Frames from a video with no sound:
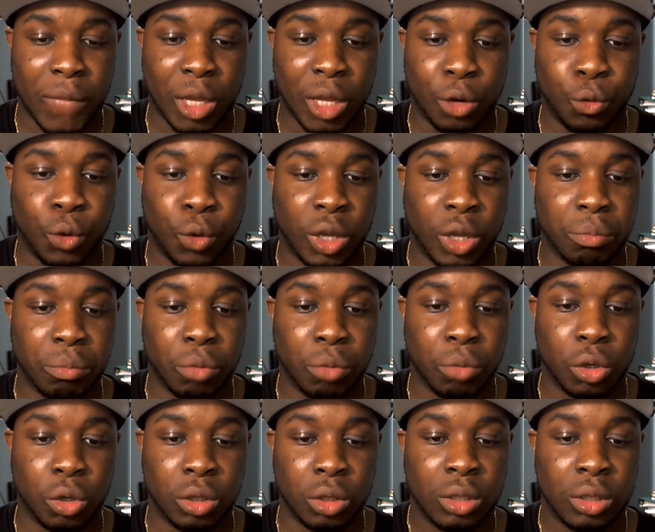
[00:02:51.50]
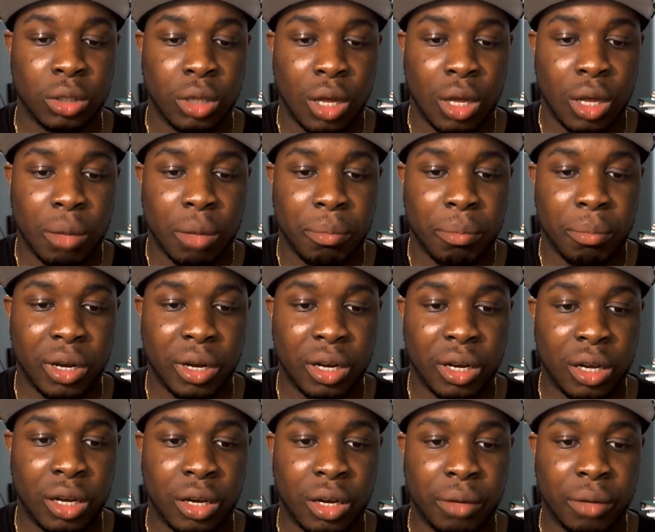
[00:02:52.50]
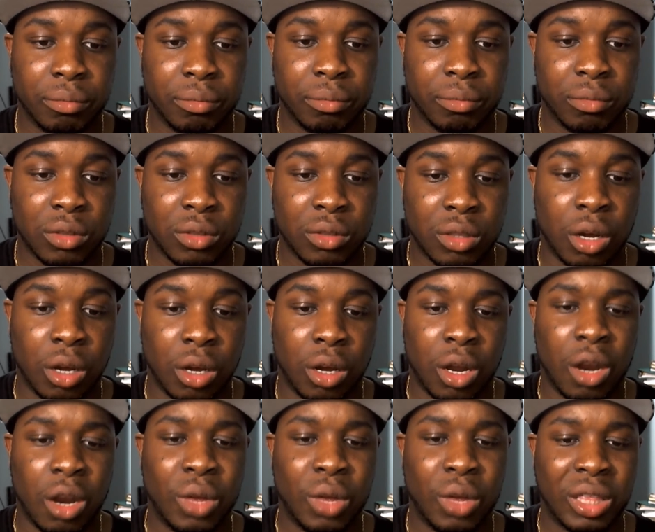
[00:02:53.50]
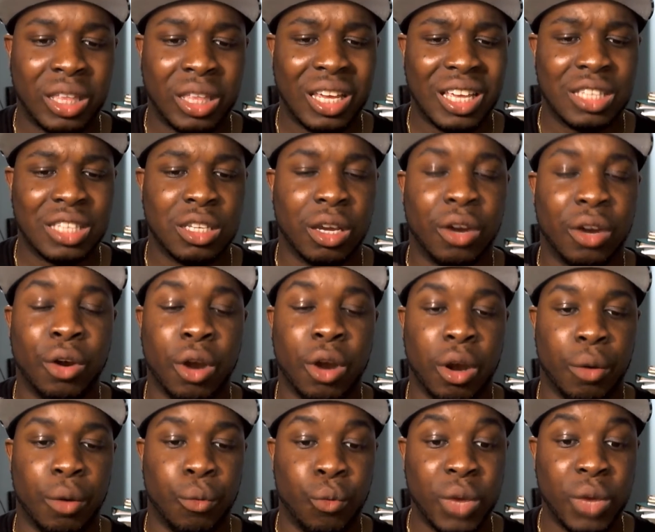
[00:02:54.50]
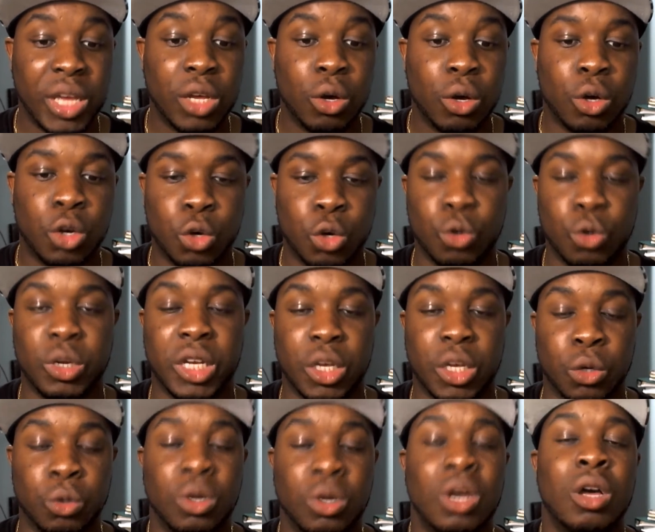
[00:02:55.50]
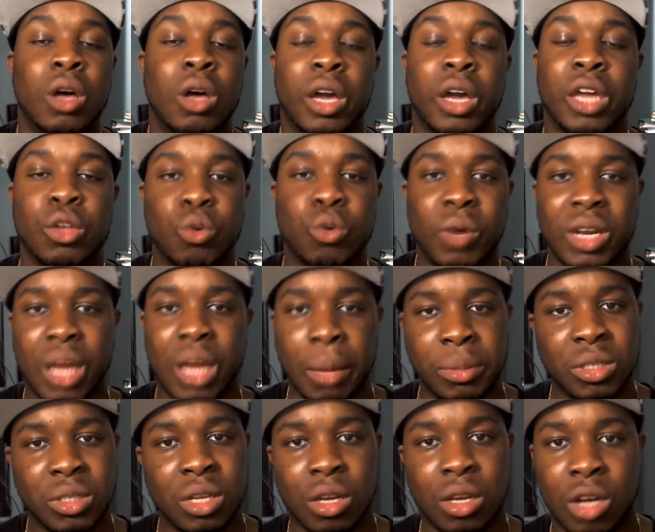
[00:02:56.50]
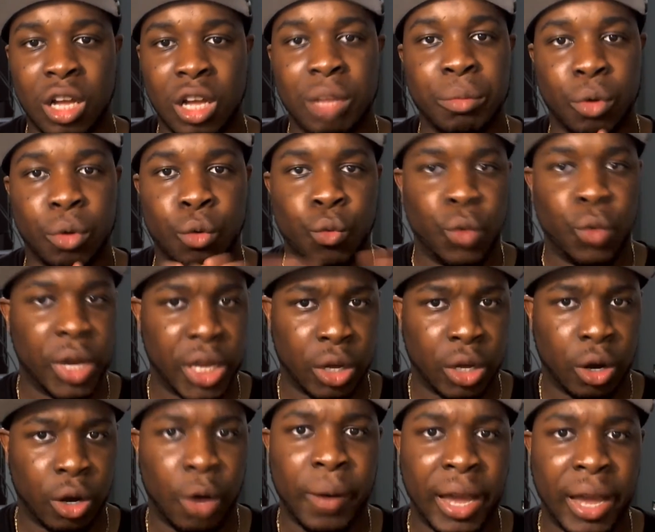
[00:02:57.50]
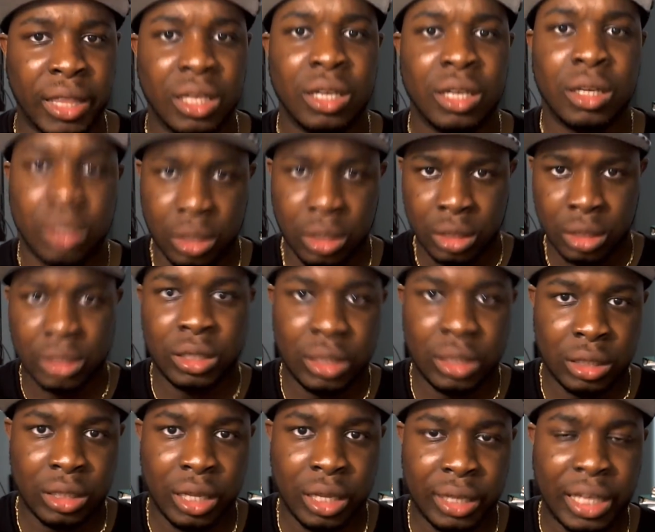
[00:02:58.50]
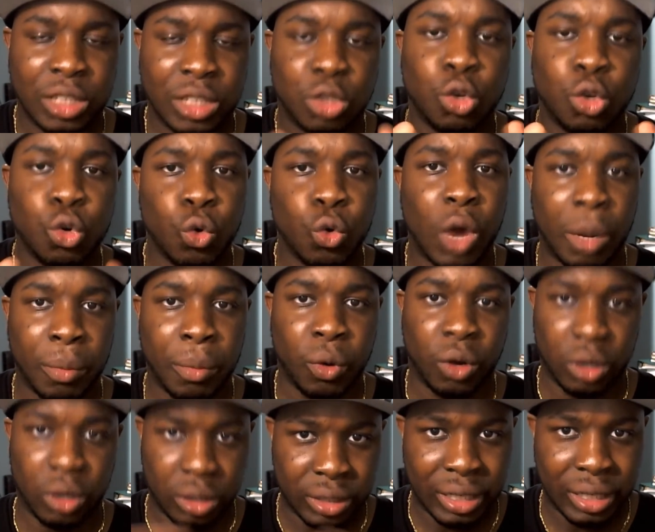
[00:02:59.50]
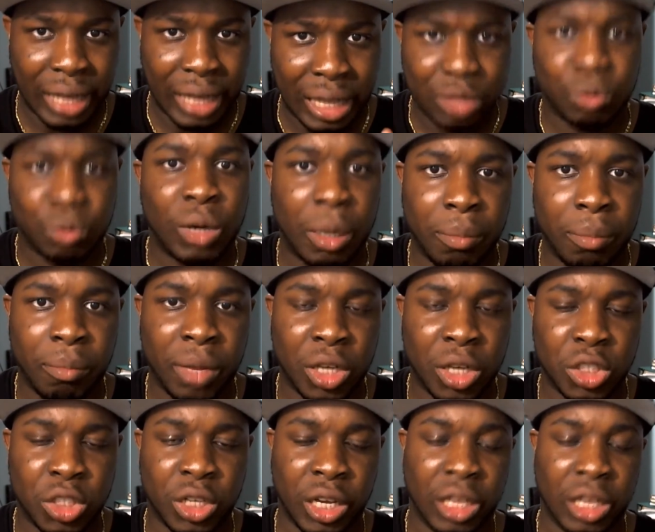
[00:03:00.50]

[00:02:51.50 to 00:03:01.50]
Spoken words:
Green Bull, but no, I think it's Ryo Kugio. Okay, you know what? I'm just gonna call him Ryo. All right, that's the new Emerald. That's what I'm mentioning.